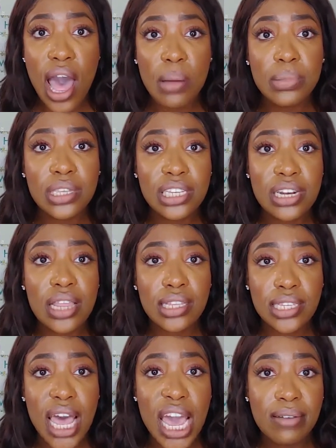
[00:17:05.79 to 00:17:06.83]
This is not the
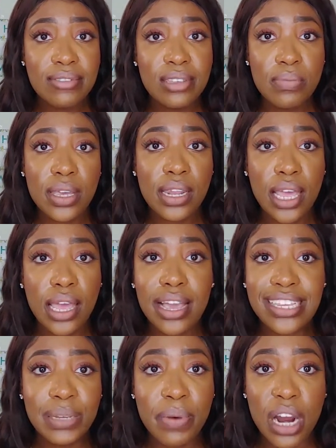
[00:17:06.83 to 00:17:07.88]
time to be like
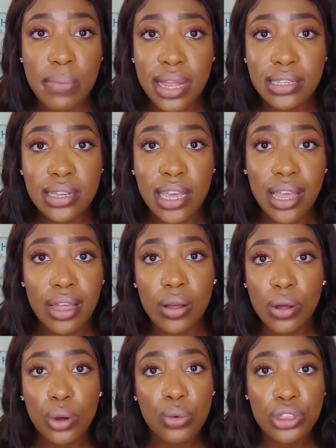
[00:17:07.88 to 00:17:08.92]
experimenting
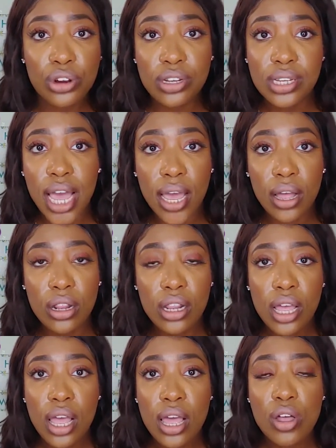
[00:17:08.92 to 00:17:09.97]
with your style.
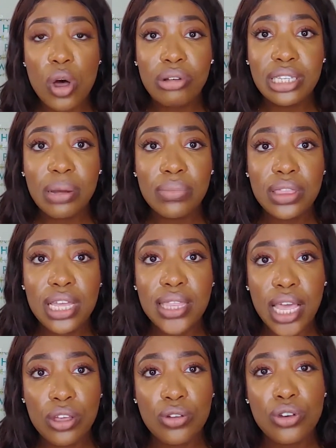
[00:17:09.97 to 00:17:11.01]
Go with something
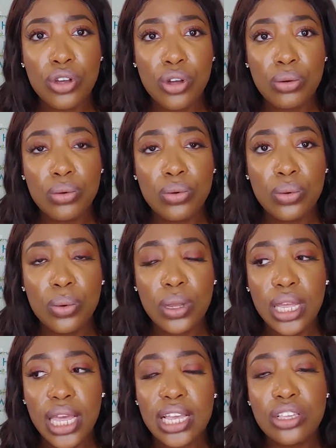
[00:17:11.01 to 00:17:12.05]
that you know
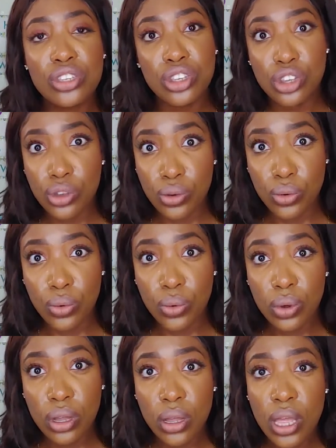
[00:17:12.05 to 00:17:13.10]
is
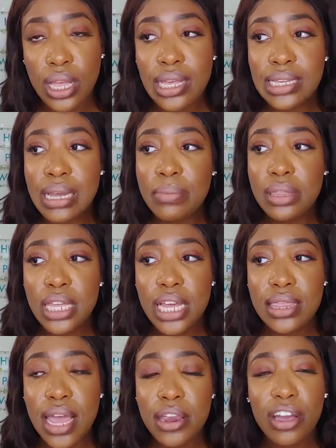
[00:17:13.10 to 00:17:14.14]
you,
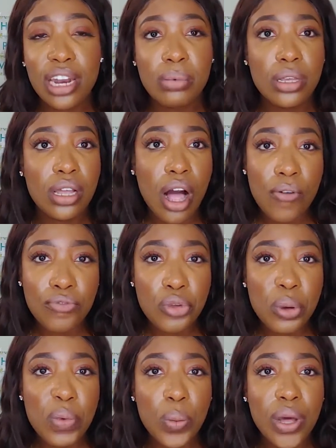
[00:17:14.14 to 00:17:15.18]
something that you're going to be
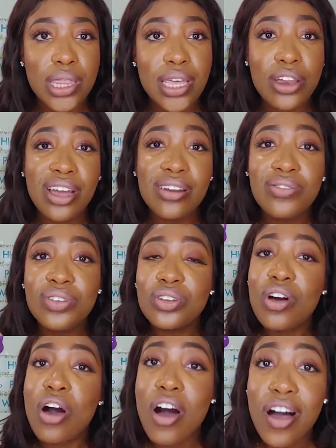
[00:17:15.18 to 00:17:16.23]
comfortable with, that you're going to feel
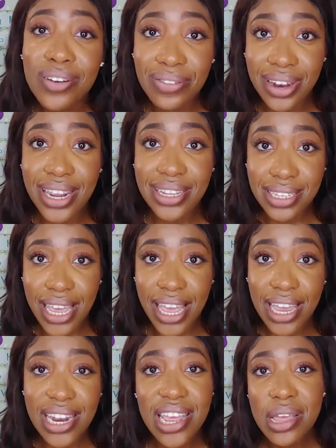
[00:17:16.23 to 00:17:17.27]
confident
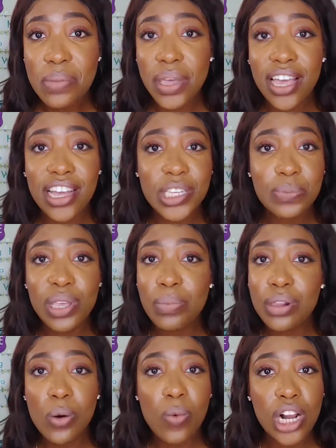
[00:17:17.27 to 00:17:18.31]
in, because
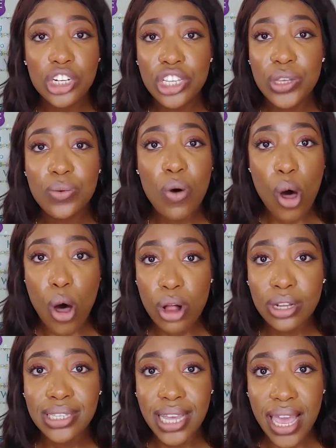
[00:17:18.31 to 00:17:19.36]
people are watching you
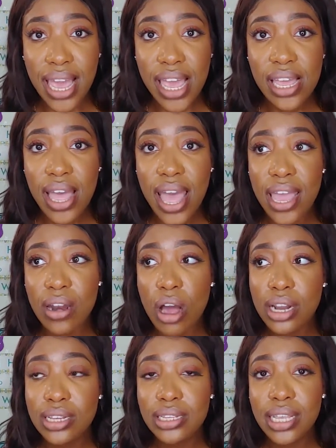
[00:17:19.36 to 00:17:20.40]
all day, and
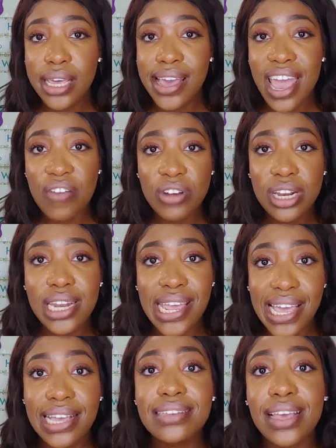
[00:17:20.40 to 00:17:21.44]
honestly every
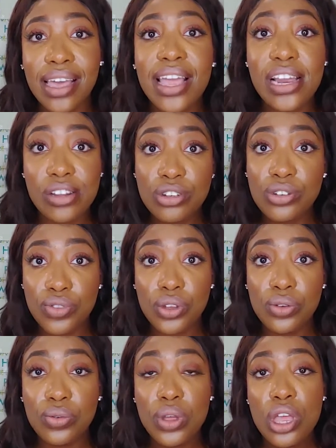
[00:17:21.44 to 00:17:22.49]
day is like an interview.
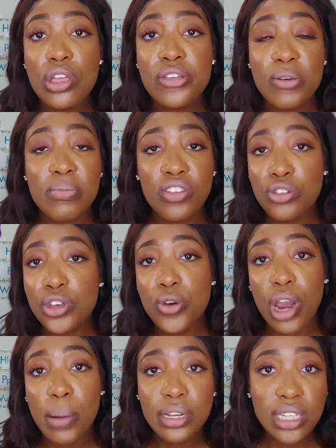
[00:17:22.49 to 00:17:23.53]
So make sure you
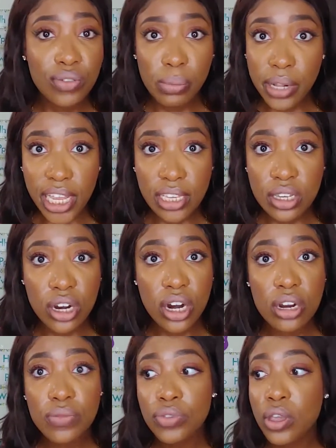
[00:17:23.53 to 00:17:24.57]
grab yourself a
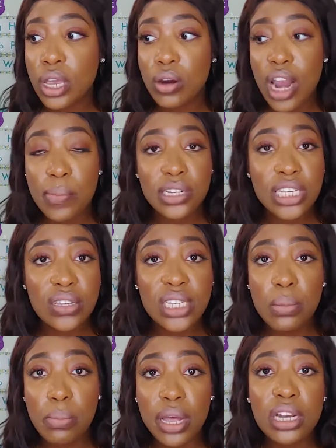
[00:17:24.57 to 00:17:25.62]
blazer, grab yourself
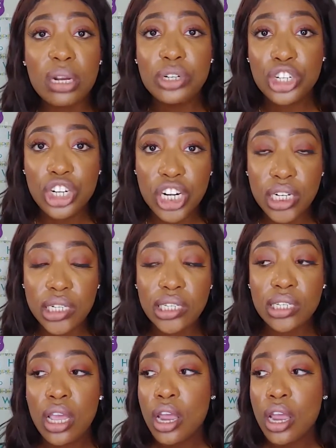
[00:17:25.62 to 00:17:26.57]
some button-up shirts,